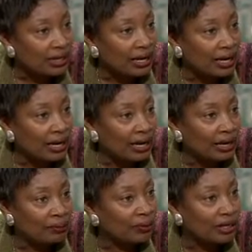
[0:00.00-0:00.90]

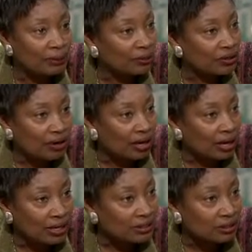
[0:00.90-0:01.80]
and we're keeping our
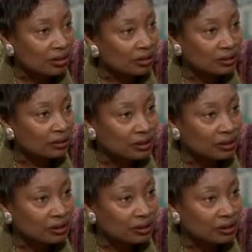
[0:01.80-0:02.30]
eyes on